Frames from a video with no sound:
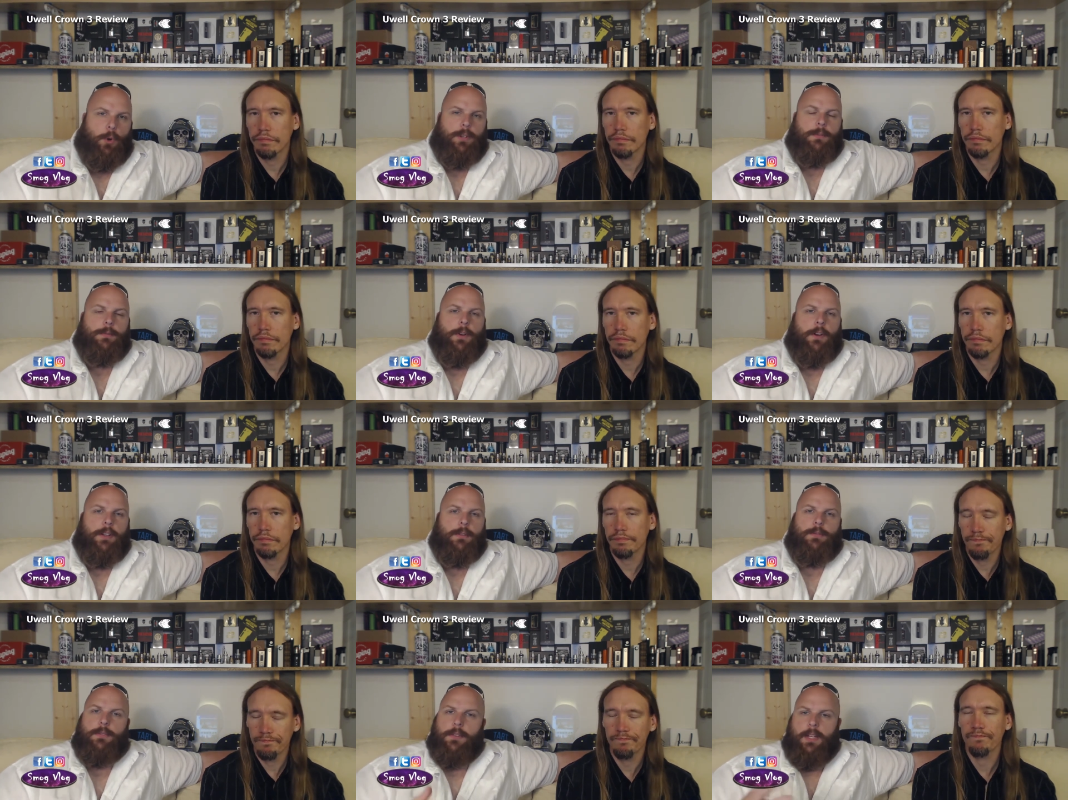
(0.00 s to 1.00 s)

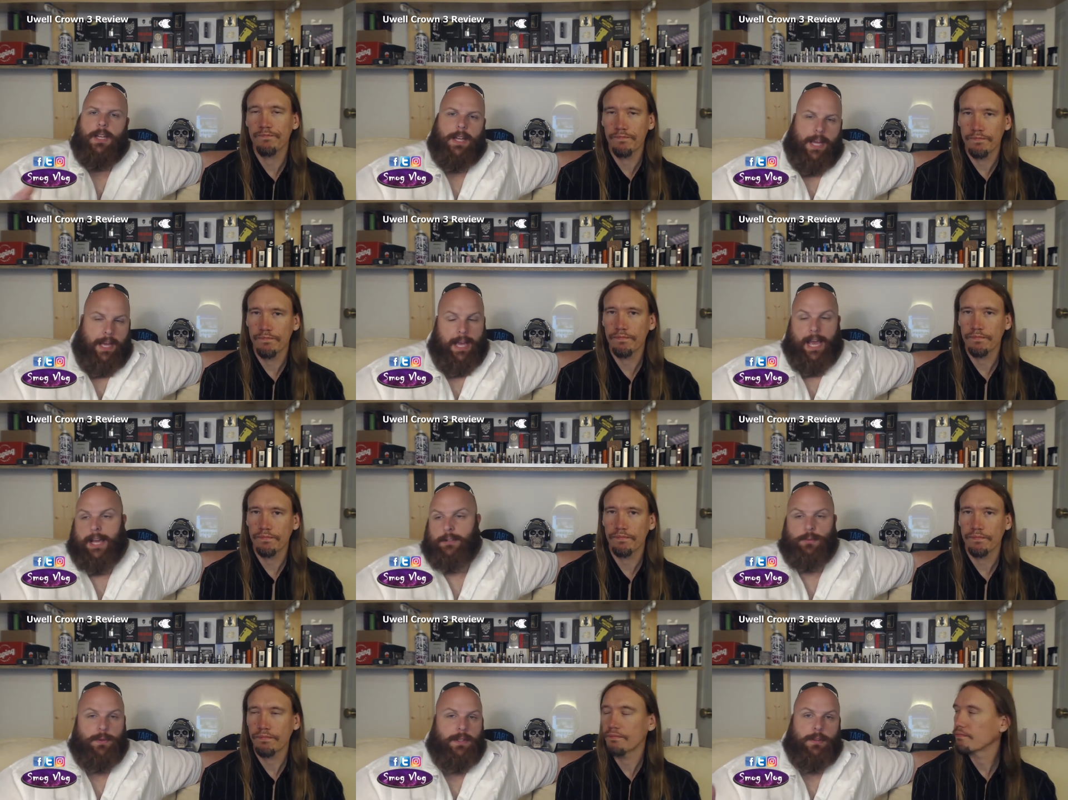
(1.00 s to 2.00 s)
Speaker 1: 1.5
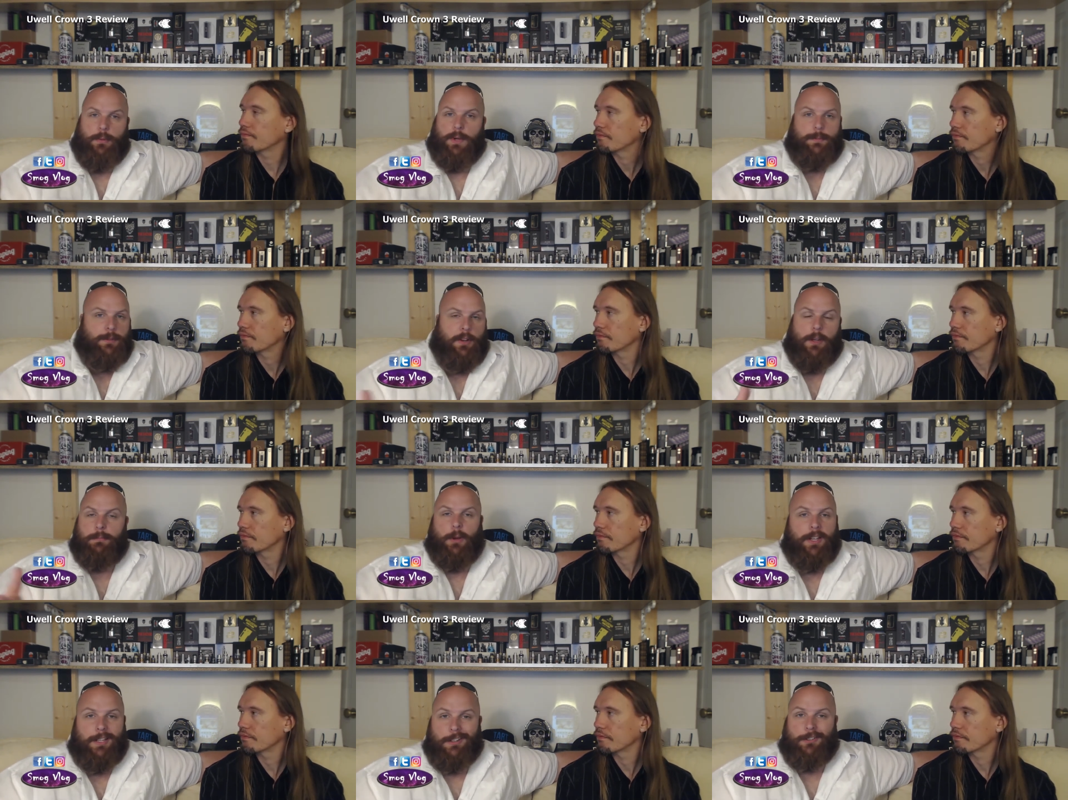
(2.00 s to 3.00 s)
as with the website,
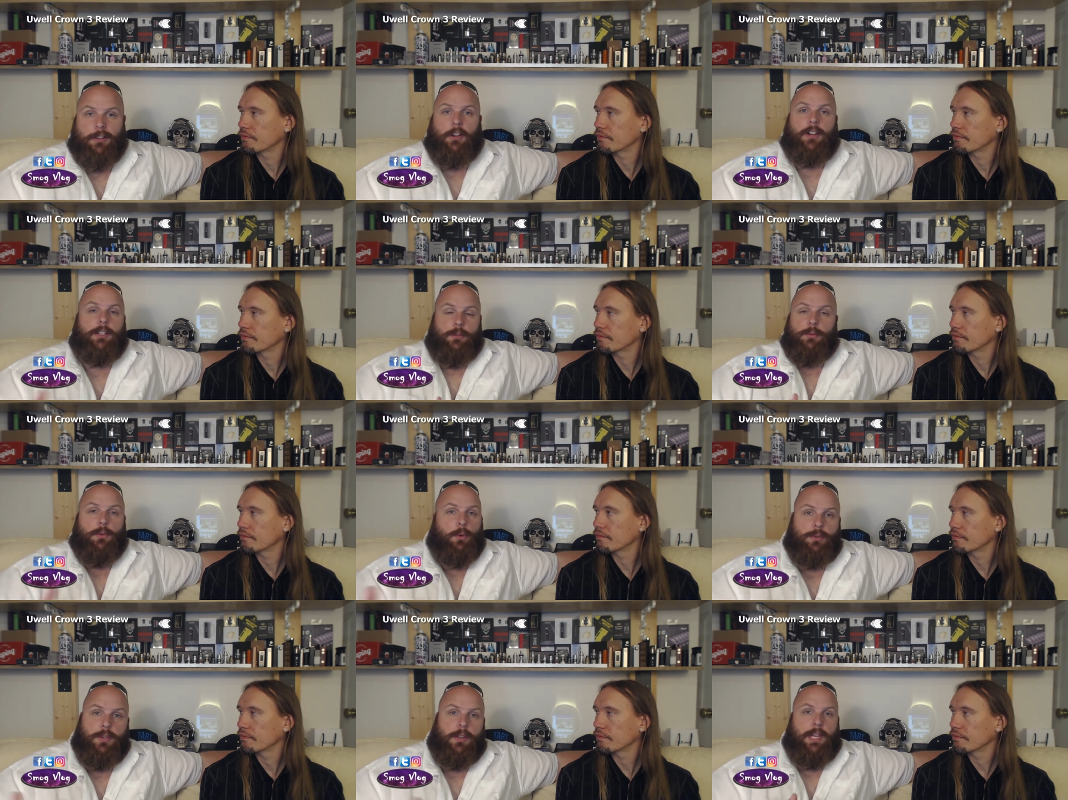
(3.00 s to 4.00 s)
buying it online, you
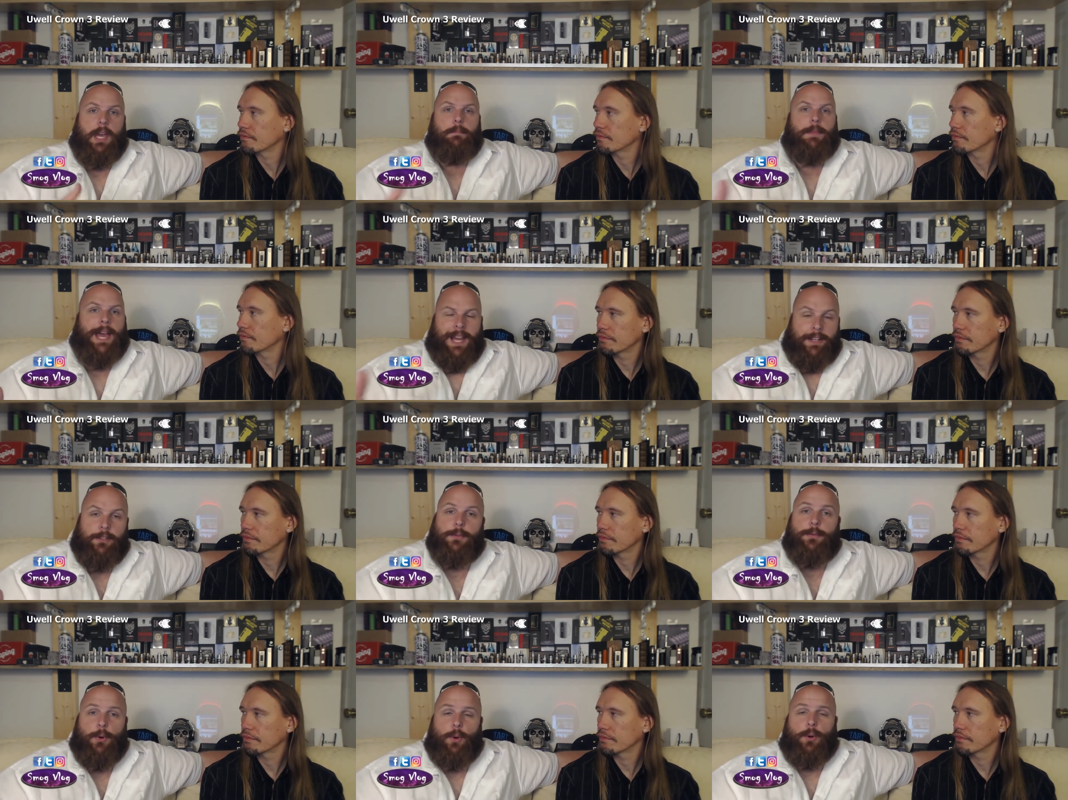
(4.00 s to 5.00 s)
also get packs
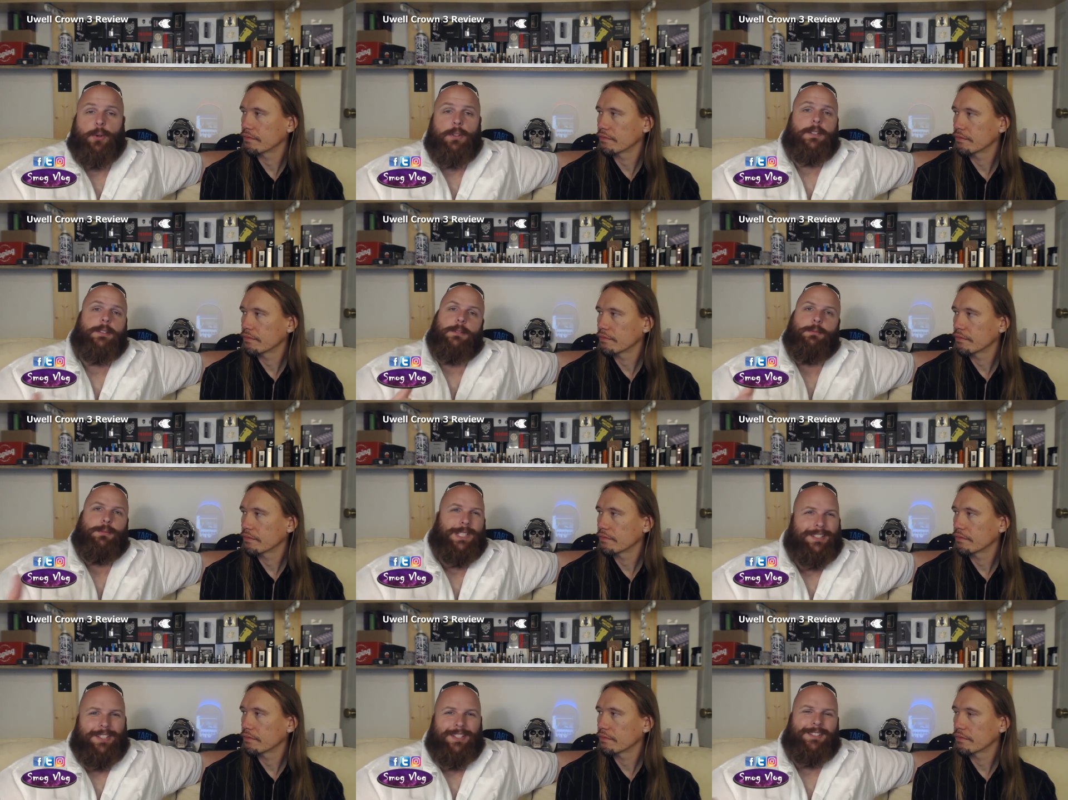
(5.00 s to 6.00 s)
of four,
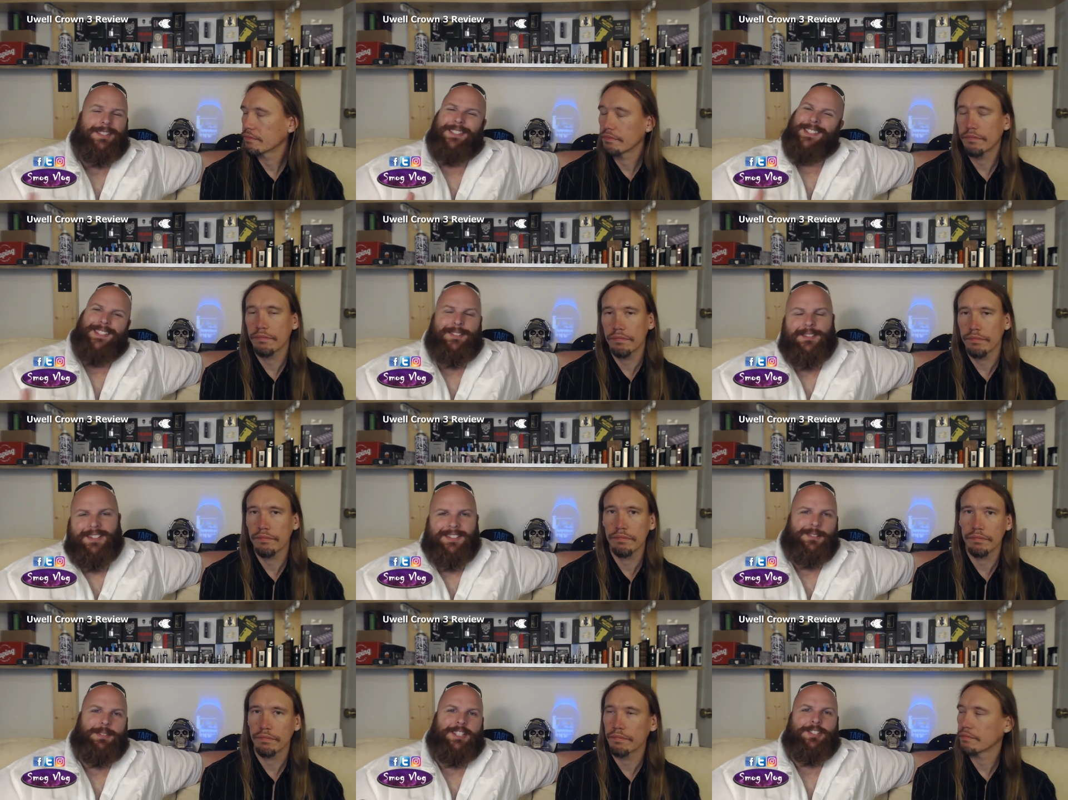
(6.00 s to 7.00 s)
which is a
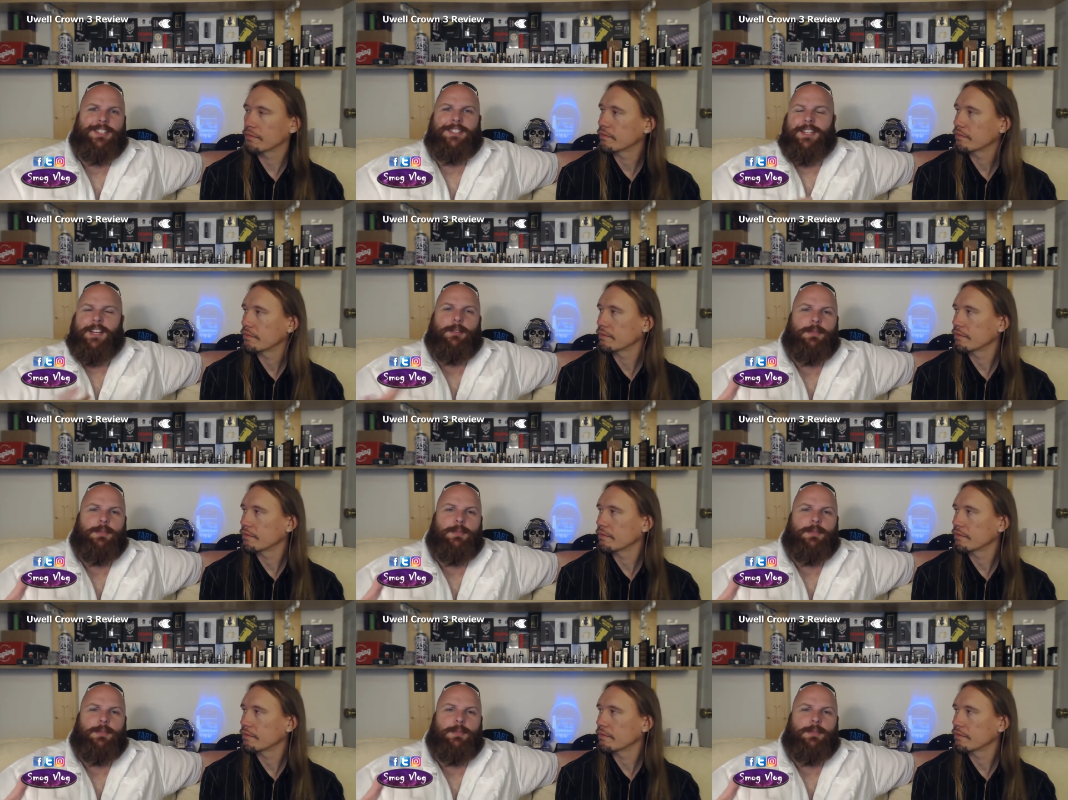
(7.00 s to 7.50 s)
little bit shitty.